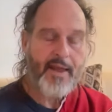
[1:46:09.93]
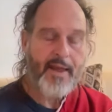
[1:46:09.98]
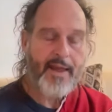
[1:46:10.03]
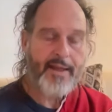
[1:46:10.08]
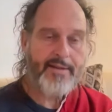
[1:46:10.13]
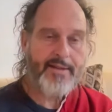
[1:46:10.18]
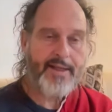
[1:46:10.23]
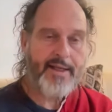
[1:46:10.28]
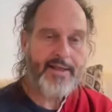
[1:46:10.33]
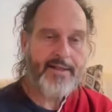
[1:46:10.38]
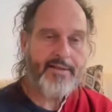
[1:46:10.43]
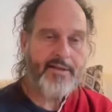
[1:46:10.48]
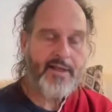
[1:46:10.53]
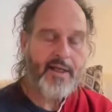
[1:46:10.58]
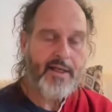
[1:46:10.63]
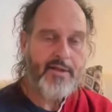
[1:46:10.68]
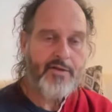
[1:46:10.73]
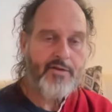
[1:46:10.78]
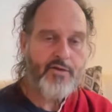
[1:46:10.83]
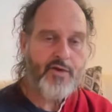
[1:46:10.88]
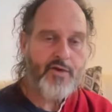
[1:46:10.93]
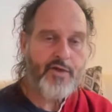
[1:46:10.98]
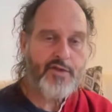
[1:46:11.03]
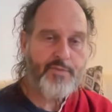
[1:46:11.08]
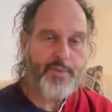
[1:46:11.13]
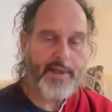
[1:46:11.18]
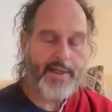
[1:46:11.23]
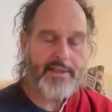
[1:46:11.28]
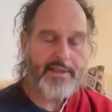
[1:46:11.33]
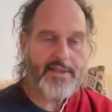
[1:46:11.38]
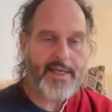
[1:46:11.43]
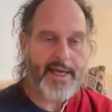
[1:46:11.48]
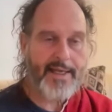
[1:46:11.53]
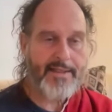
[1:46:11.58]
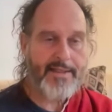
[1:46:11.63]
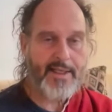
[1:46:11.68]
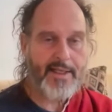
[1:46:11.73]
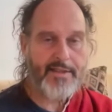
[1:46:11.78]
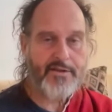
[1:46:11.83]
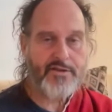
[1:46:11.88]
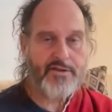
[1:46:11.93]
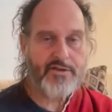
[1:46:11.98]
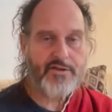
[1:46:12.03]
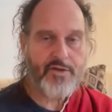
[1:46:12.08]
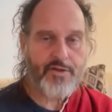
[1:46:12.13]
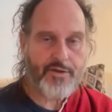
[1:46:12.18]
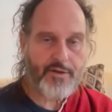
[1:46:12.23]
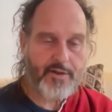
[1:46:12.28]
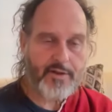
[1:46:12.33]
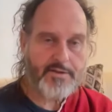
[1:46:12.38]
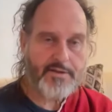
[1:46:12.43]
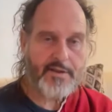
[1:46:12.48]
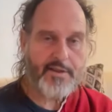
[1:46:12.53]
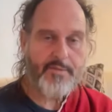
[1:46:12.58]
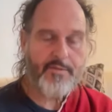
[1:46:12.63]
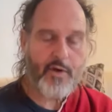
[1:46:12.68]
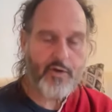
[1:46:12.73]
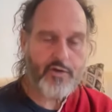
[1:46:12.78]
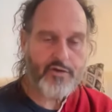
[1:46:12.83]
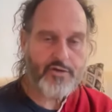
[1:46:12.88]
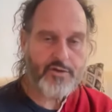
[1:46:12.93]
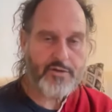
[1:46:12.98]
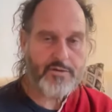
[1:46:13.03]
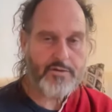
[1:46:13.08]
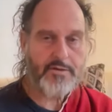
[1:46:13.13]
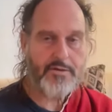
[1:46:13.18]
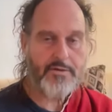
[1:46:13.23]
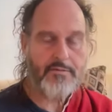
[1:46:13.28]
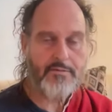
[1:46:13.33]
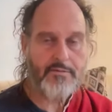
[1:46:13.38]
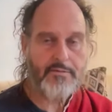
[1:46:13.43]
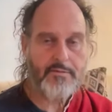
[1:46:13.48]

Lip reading: and then you experience that as thoughts and emotions.